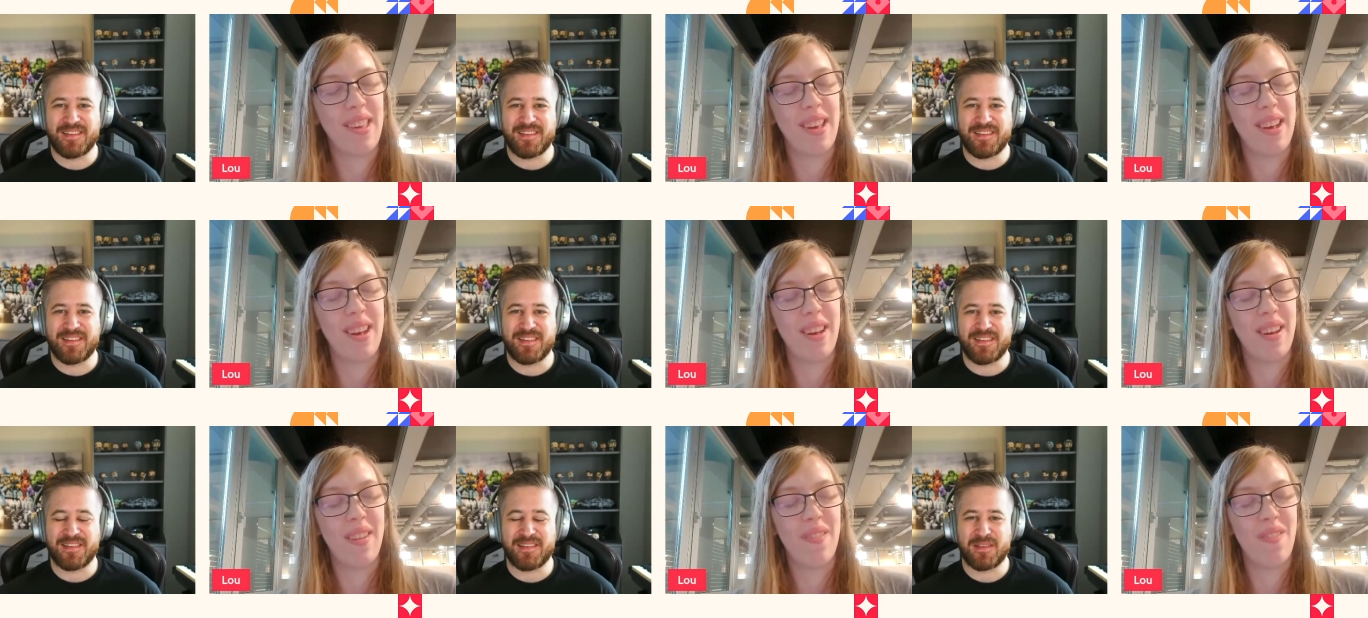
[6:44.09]

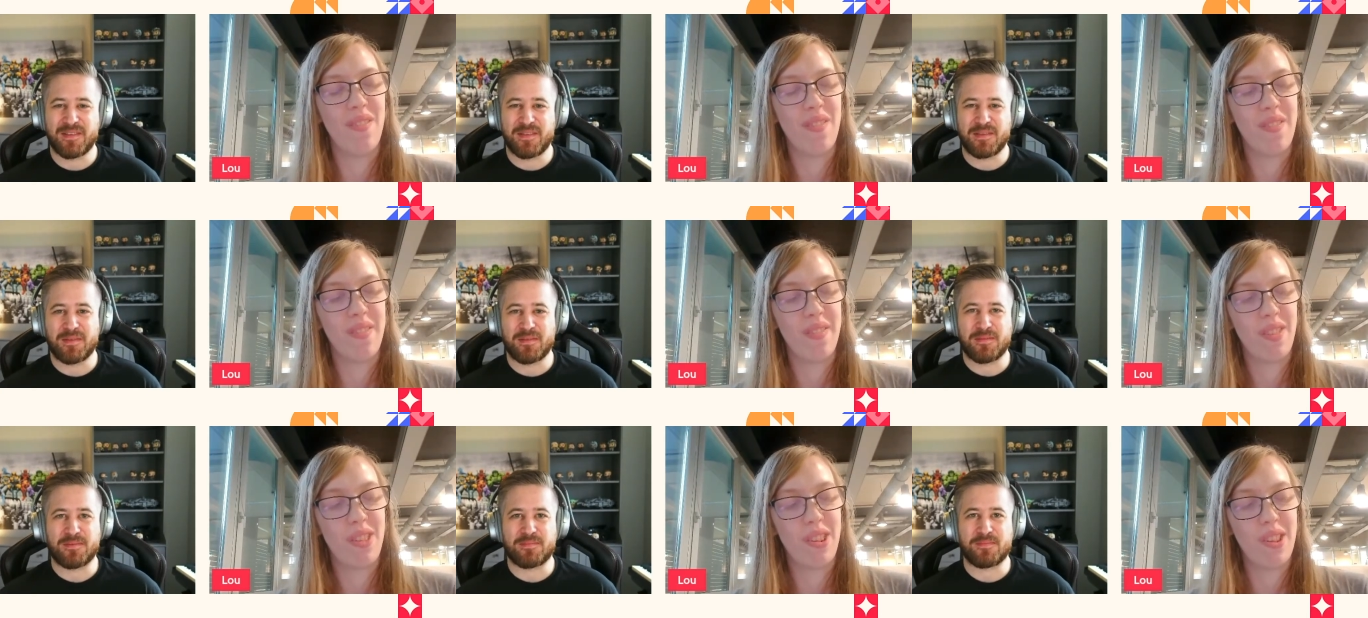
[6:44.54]
Speaker 1: Um,
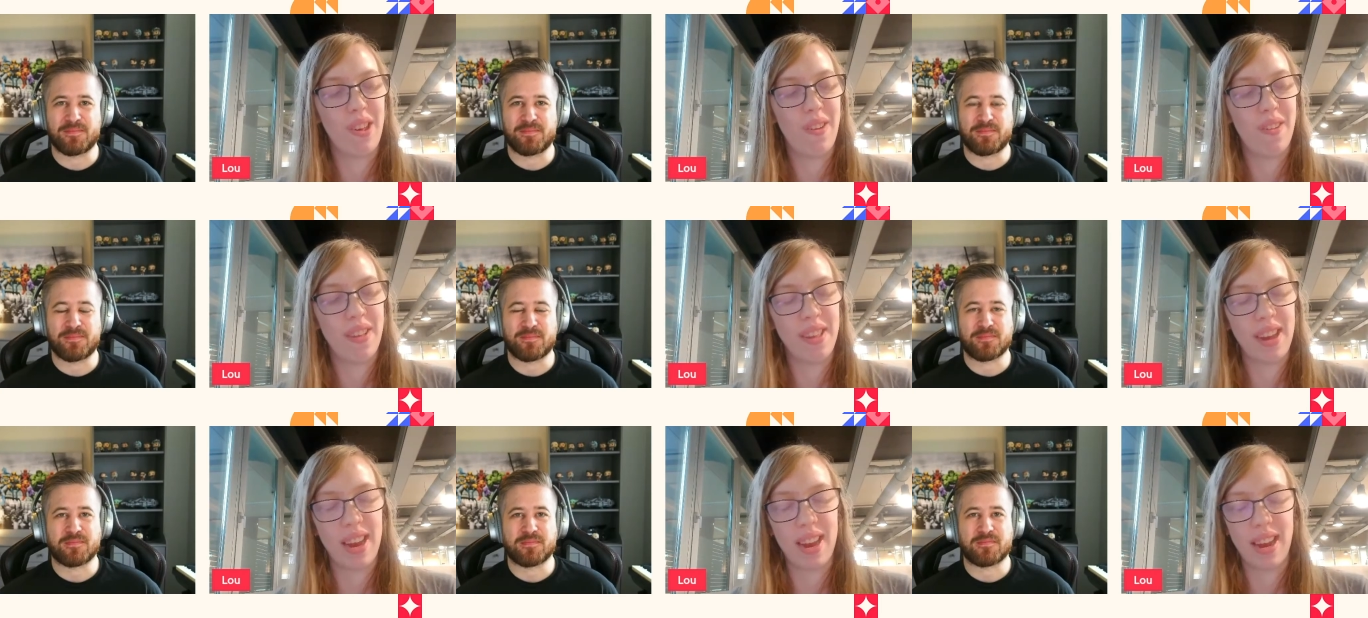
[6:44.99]
so,
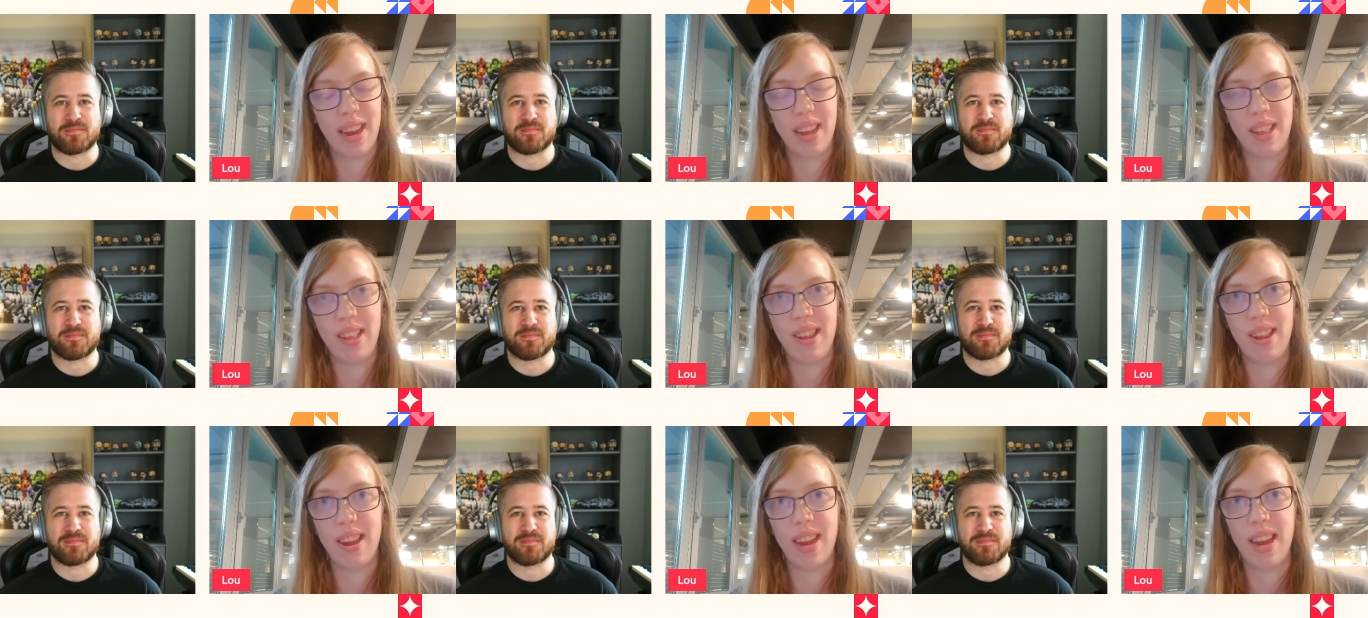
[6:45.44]
what I
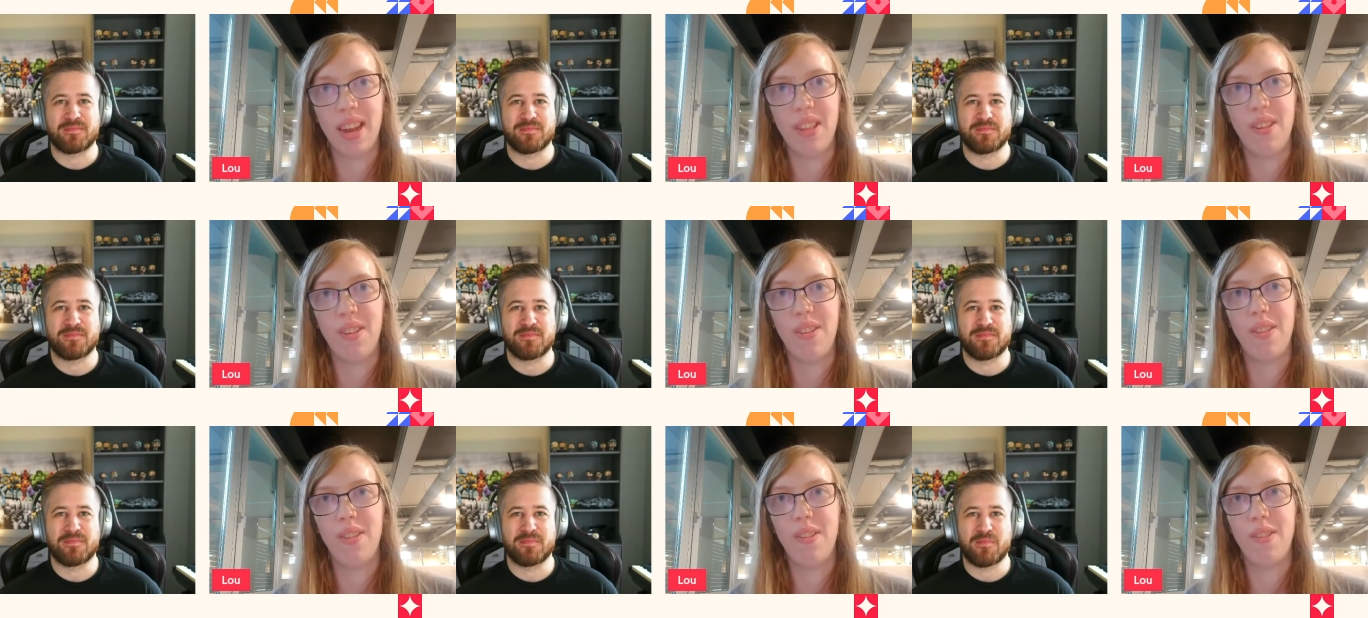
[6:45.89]
try
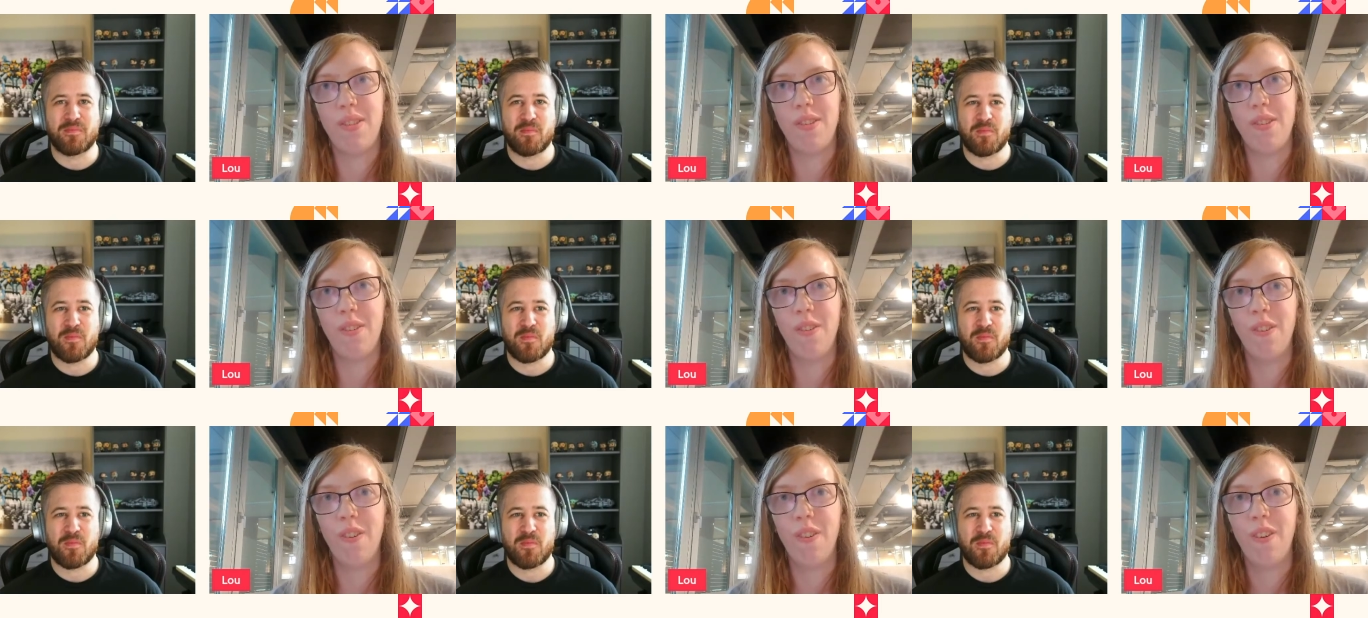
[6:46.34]
to
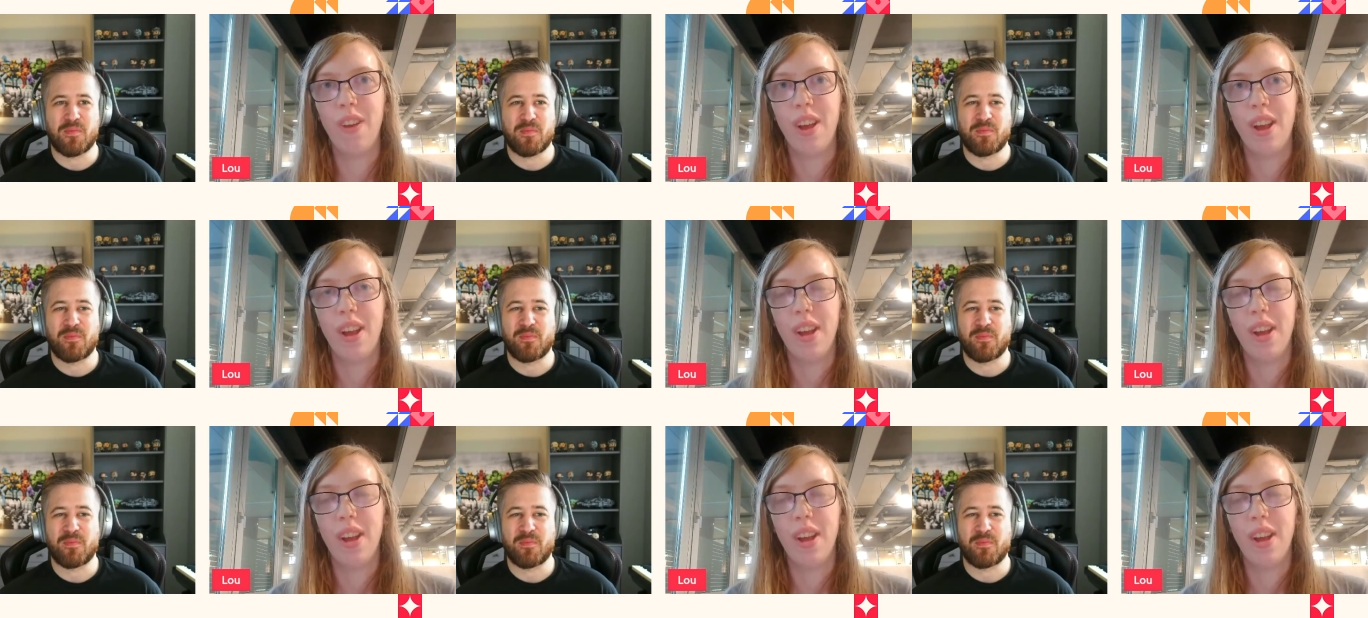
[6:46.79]
do